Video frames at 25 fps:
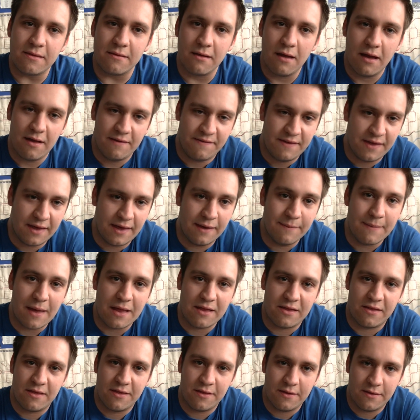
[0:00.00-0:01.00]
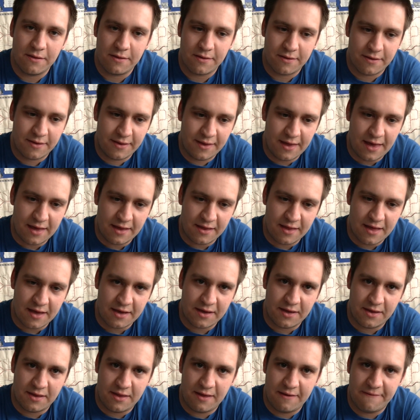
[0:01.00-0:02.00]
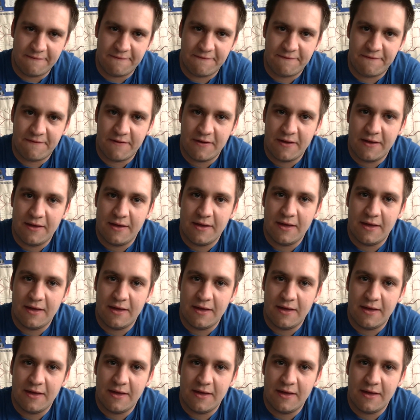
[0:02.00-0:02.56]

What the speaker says: I think he met the executive,